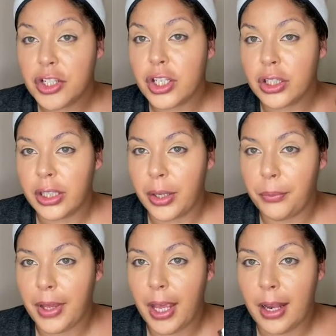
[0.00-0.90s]
Lip
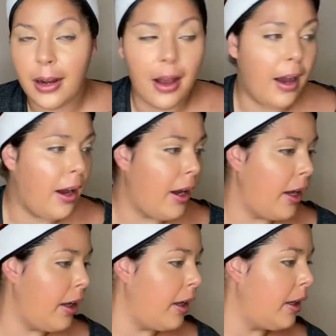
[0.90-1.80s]
and
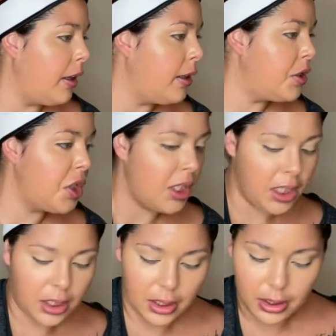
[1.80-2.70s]
Eye Cheek